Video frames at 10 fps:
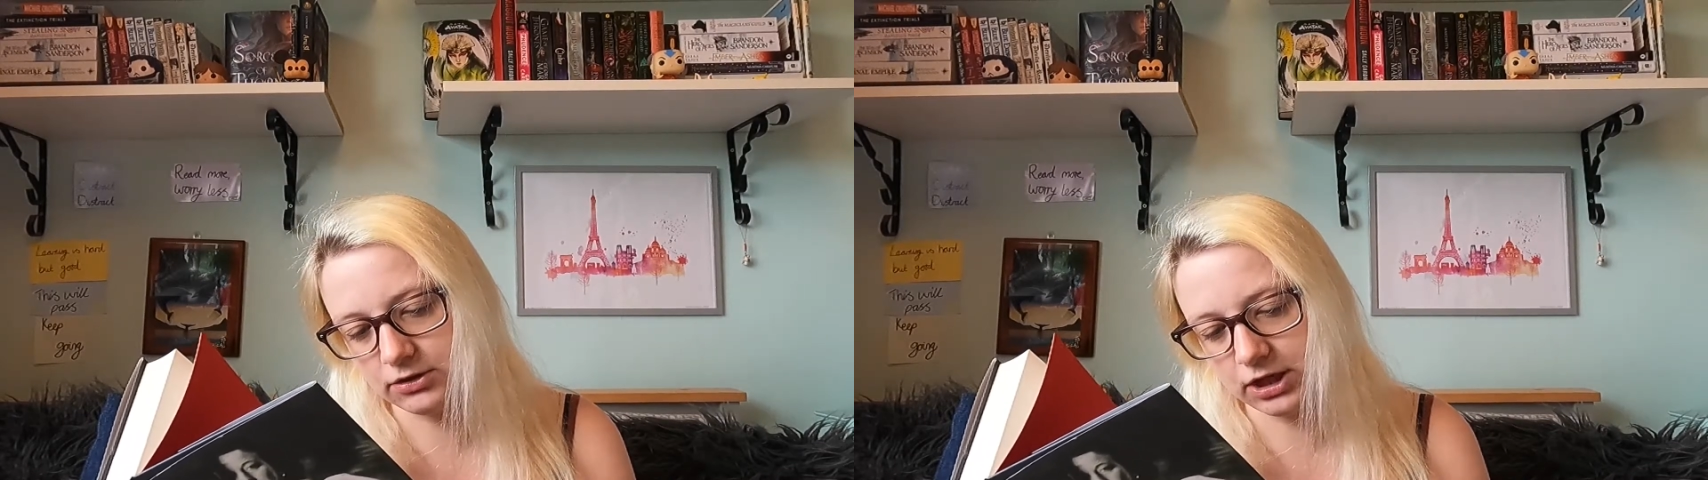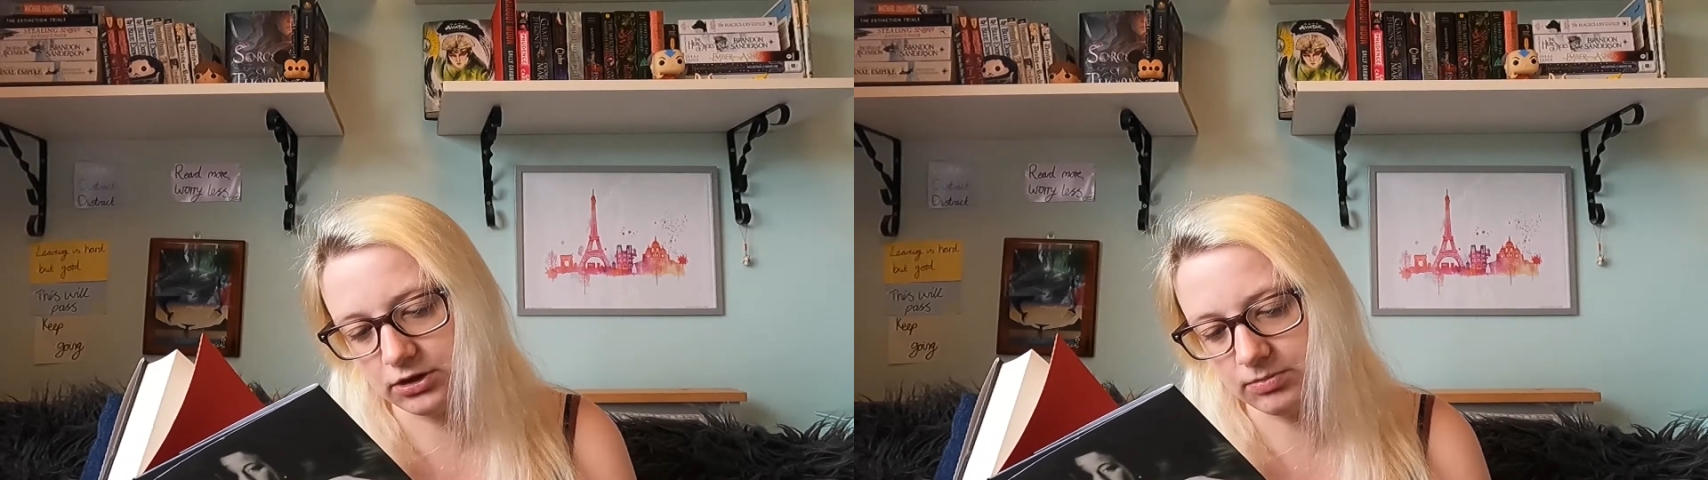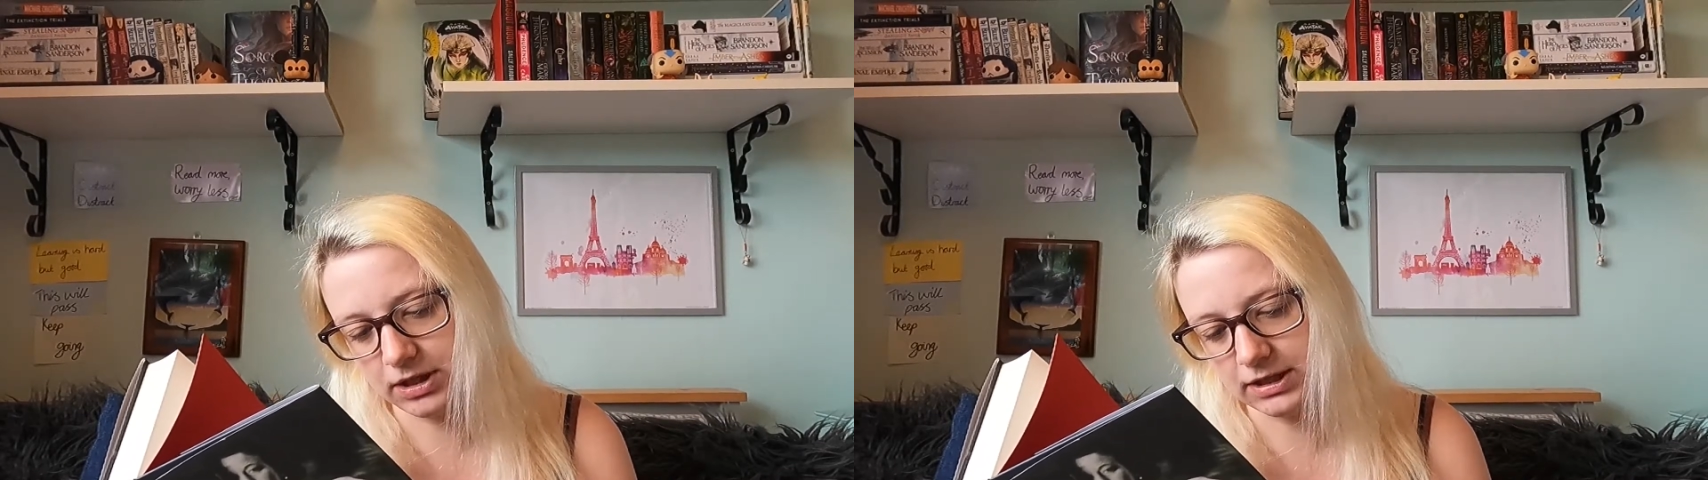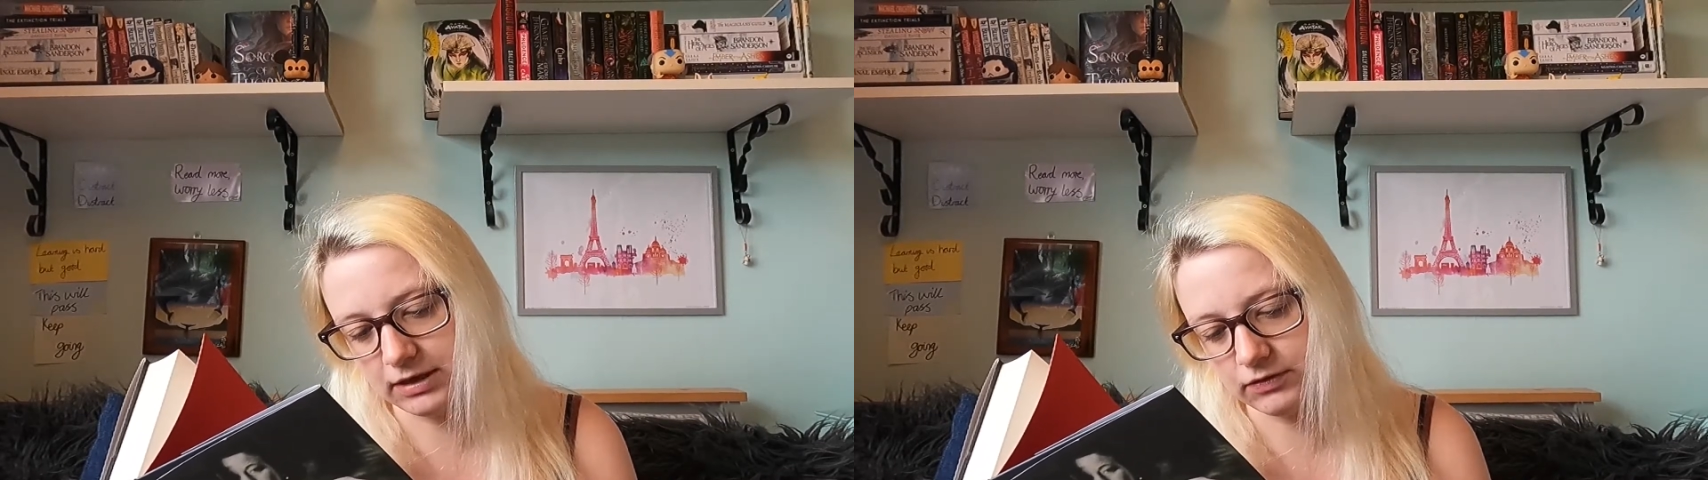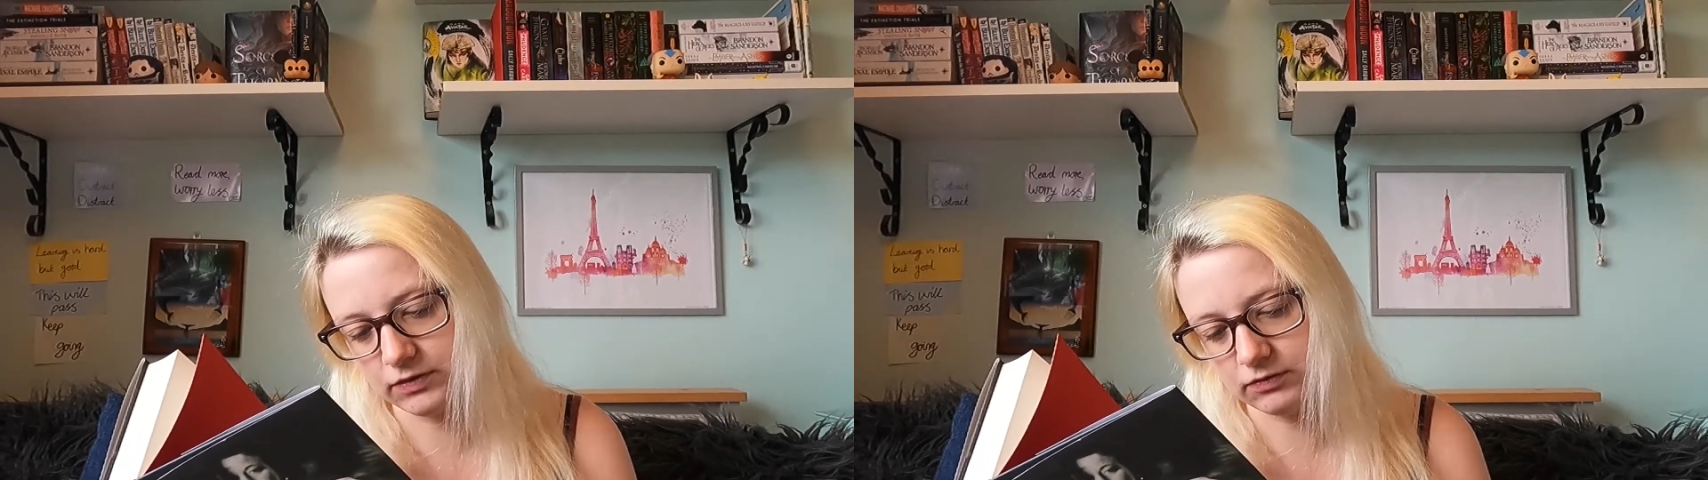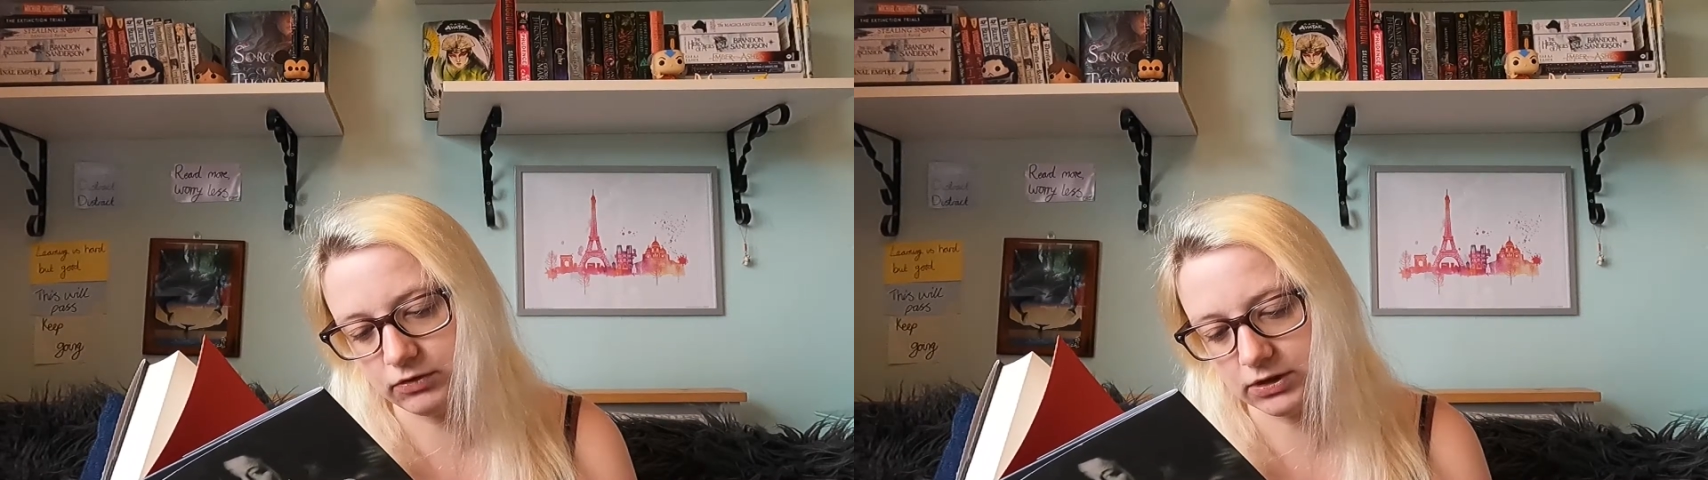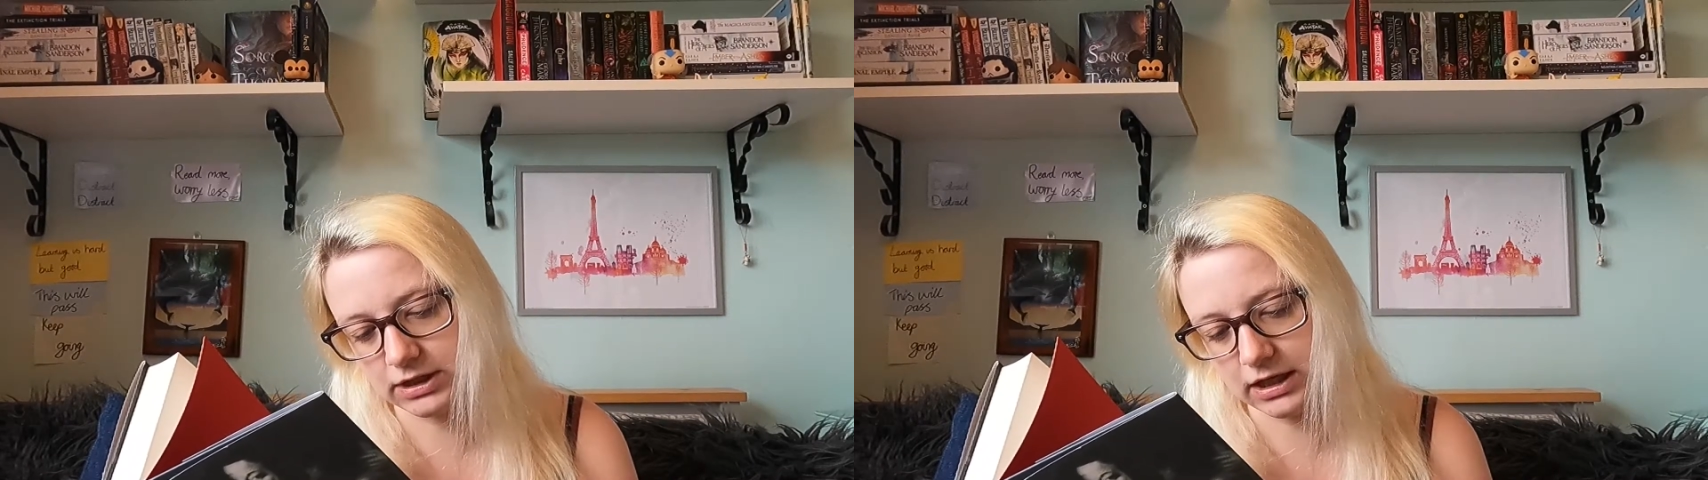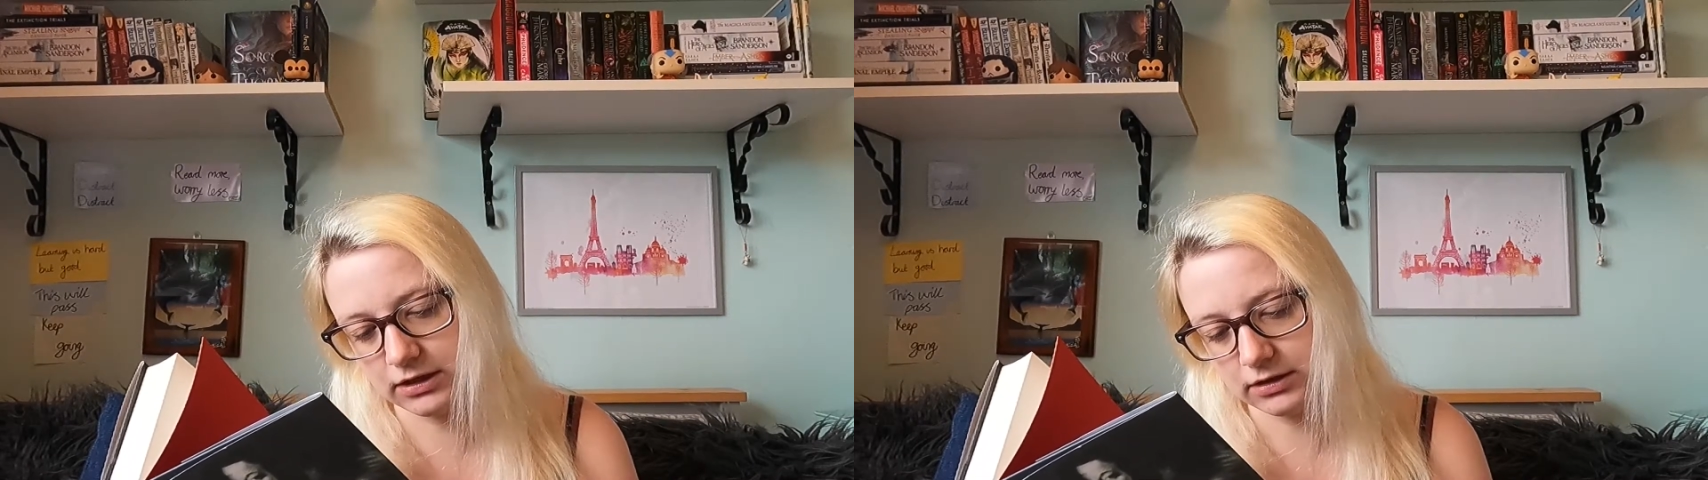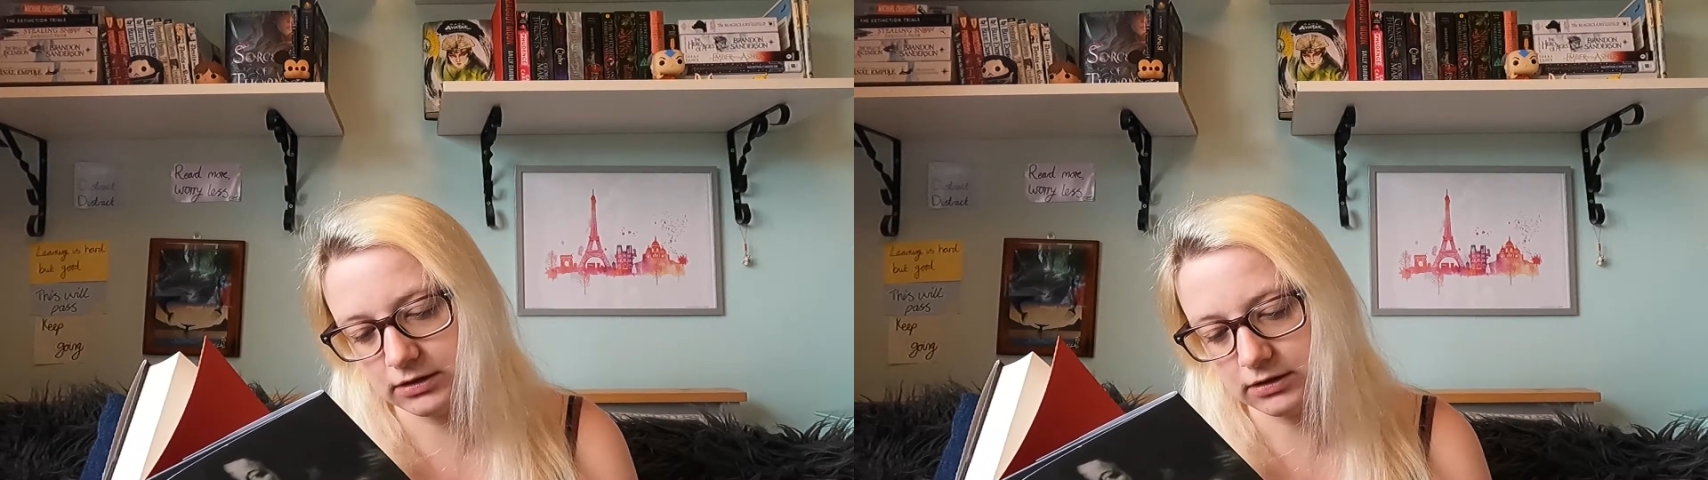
are changed by the death of the Fronzak.